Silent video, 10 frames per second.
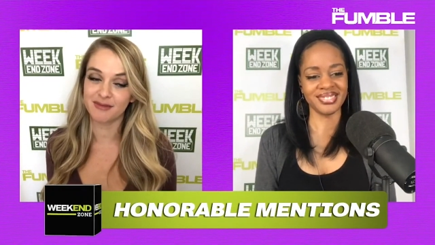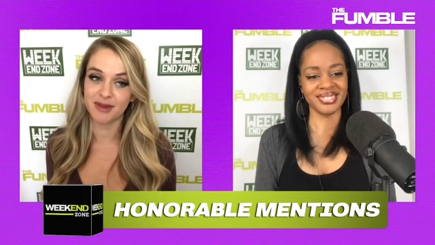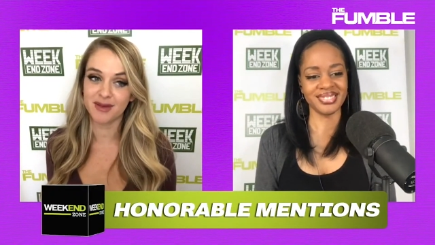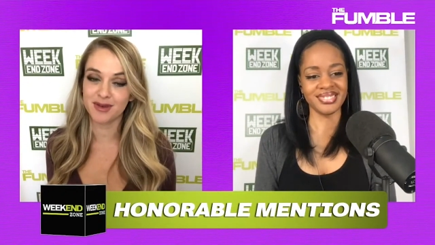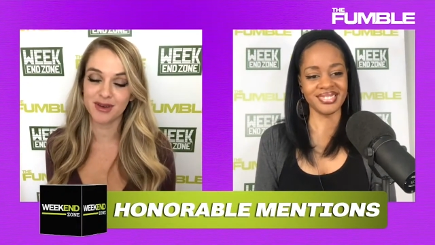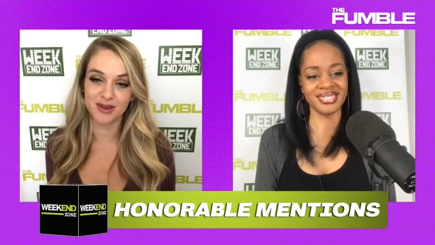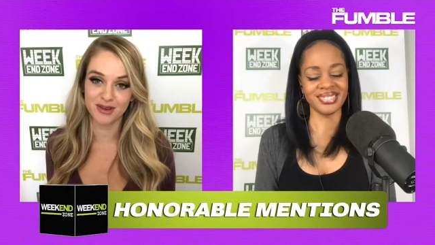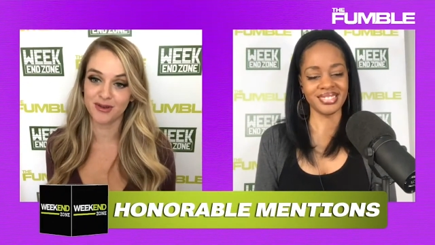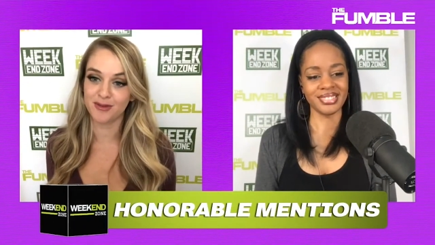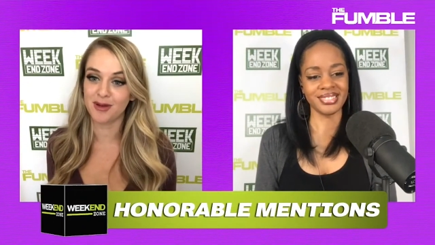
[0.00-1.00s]
Speaker 1: and maybe
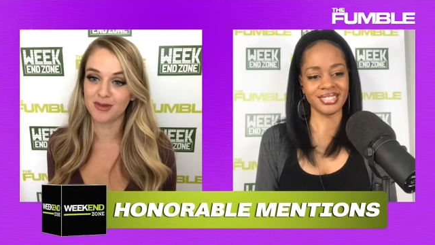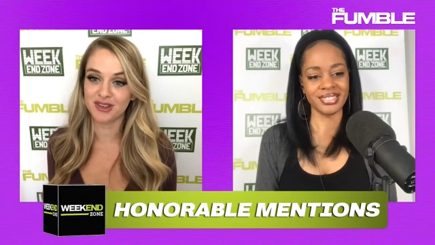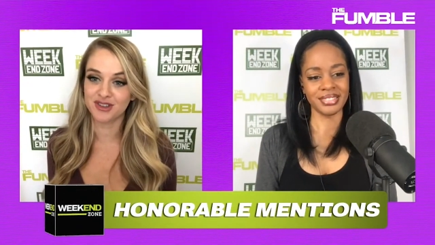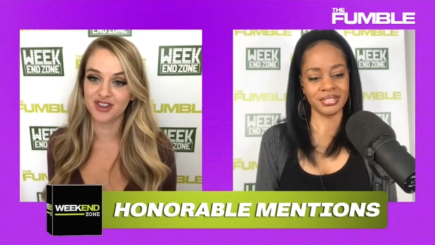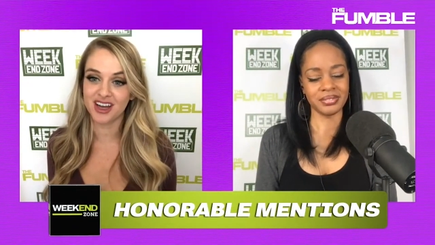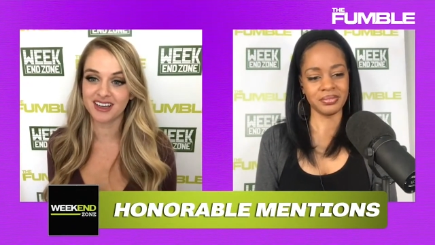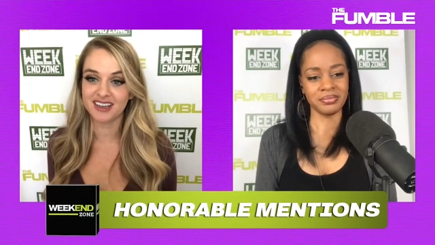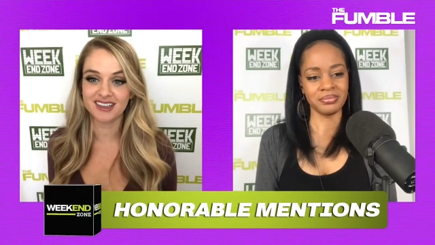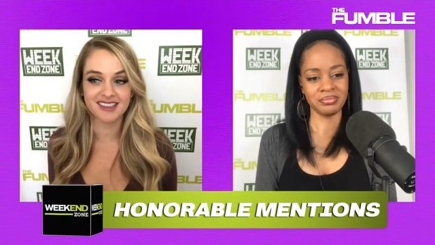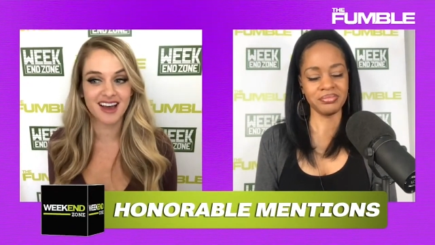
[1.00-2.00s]
you remember this,
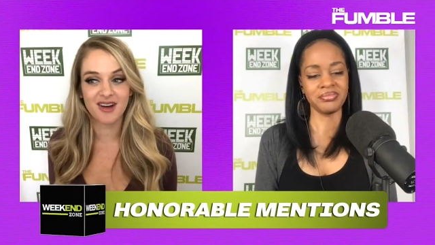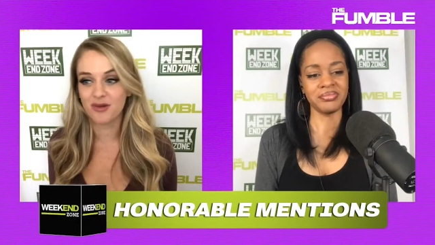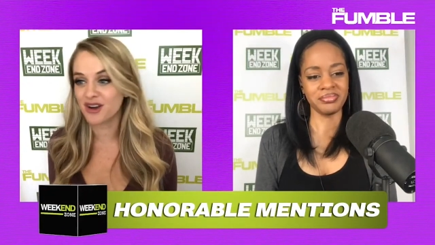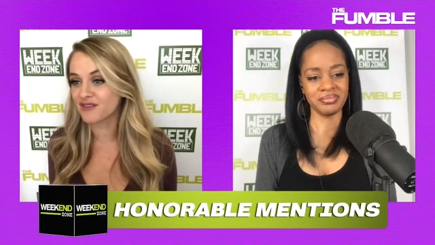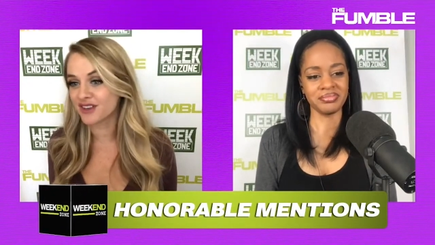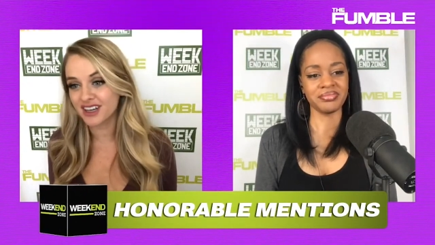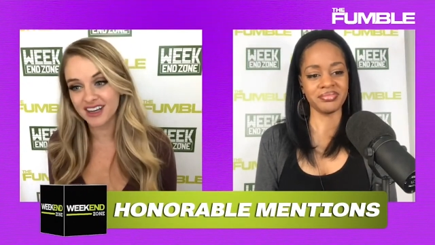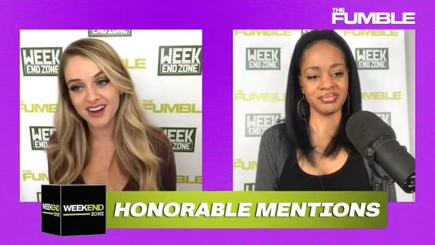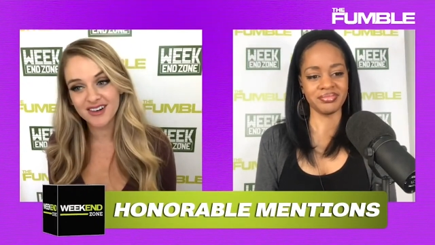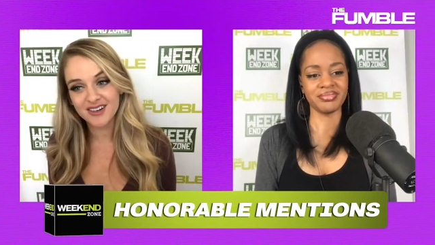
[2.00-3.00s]
Jackie, is that one
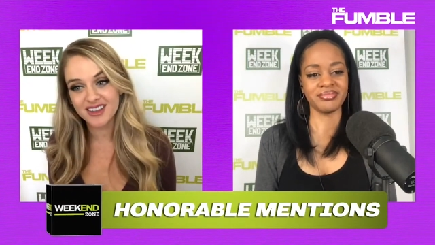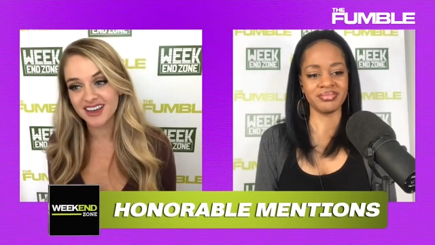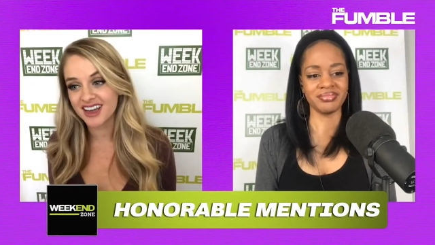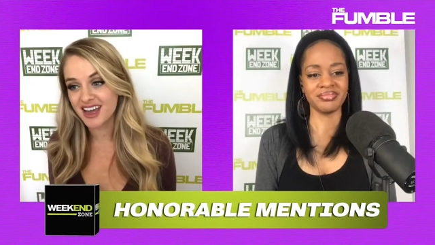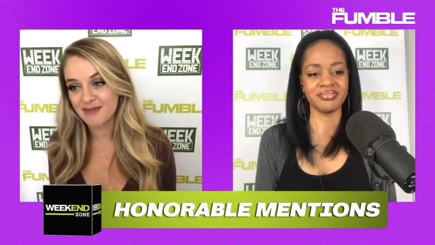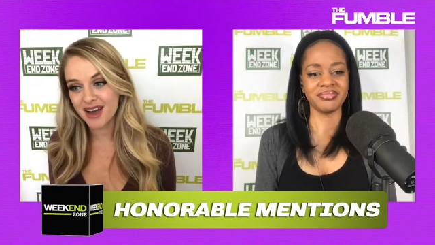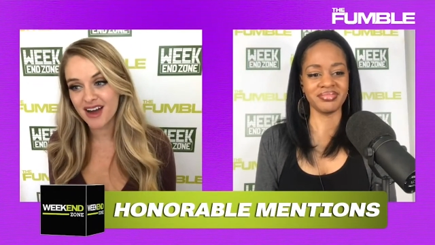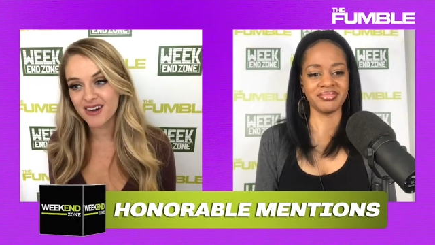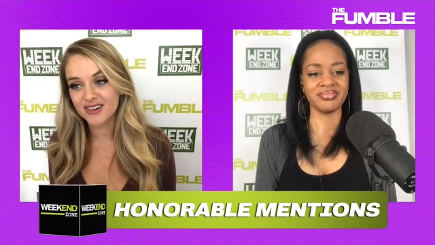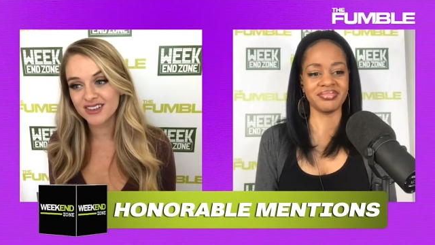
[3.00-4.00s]
video that came
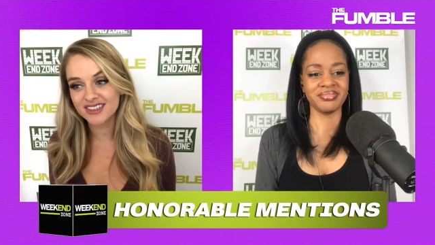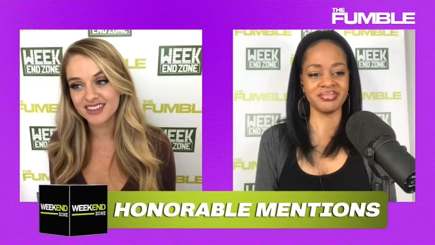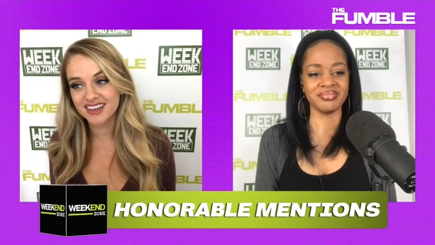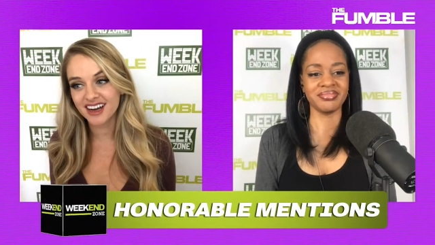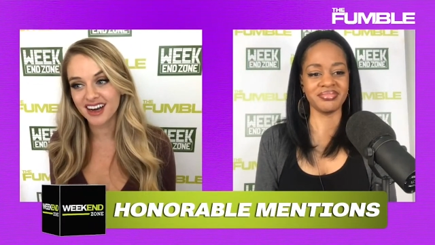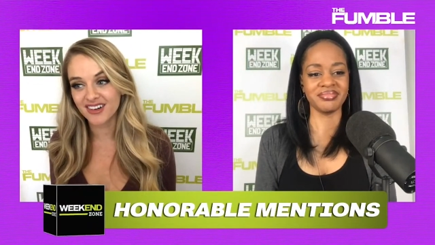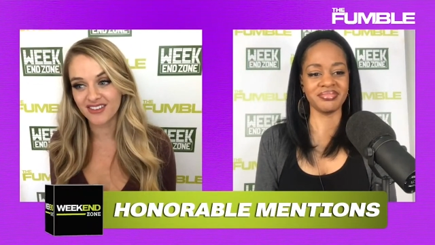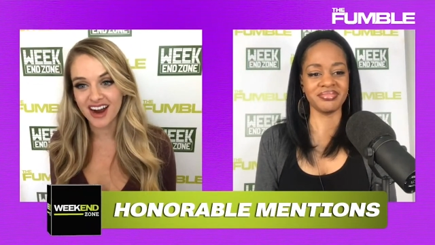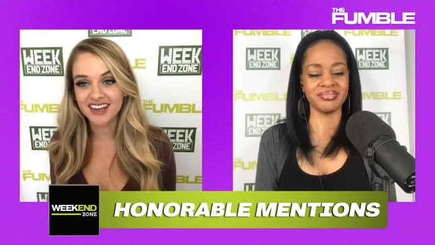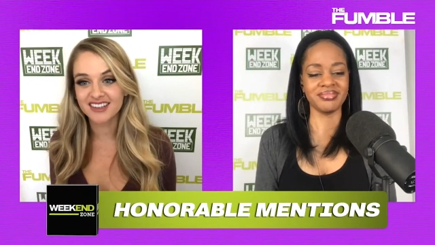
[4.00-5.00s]
out
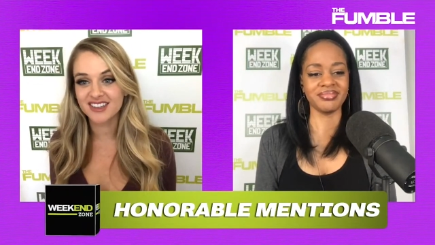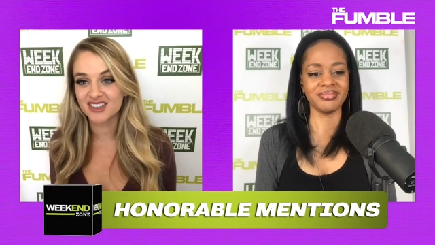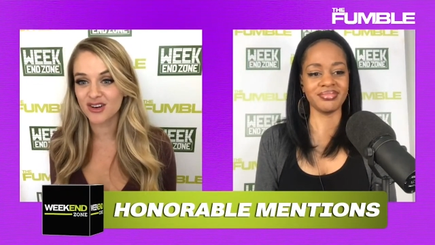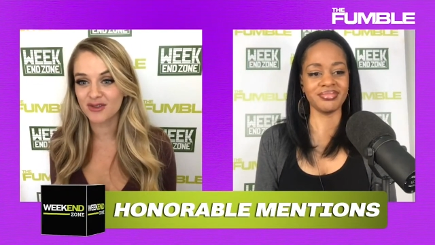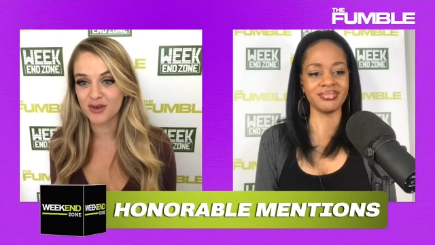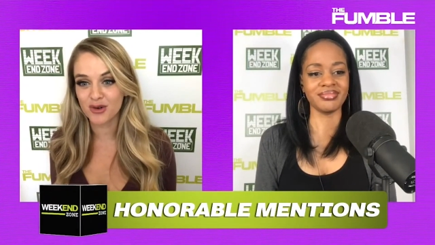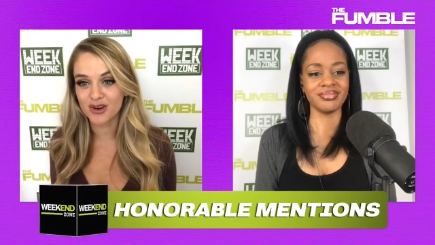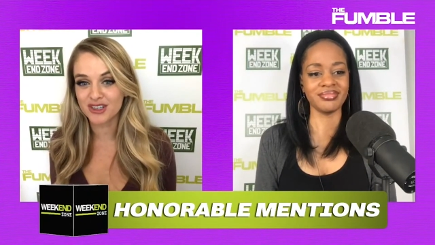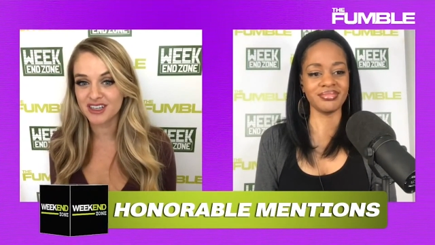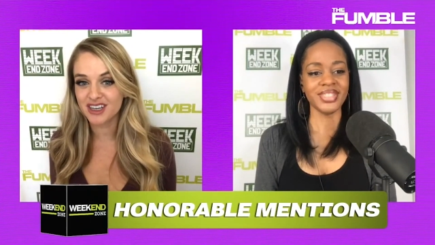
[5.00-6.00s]
uh, right at the start of
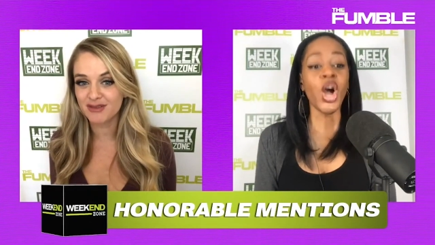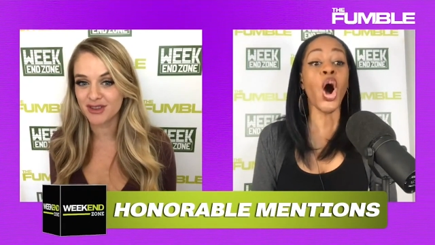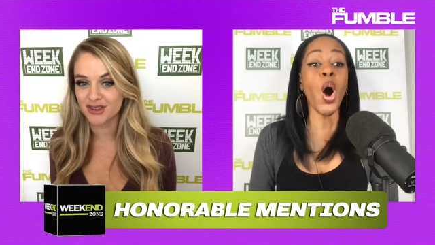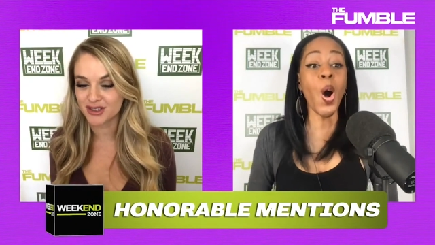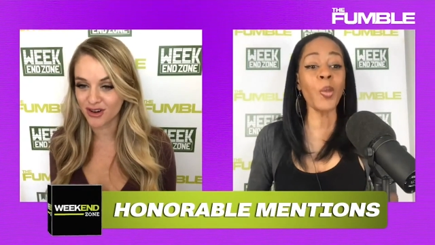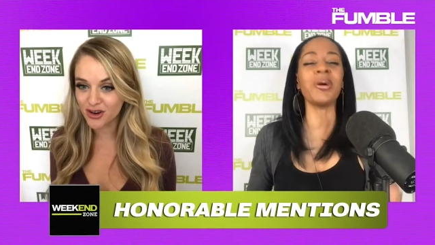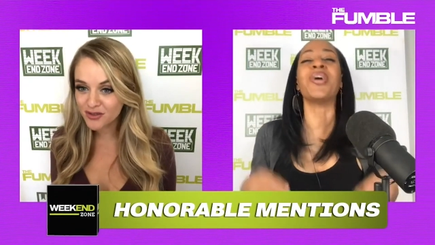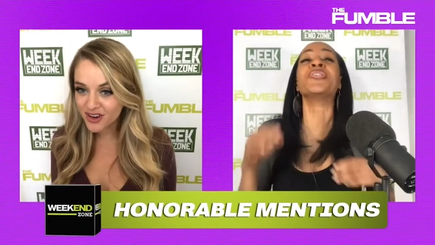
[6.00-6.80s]
quarantine with his oh,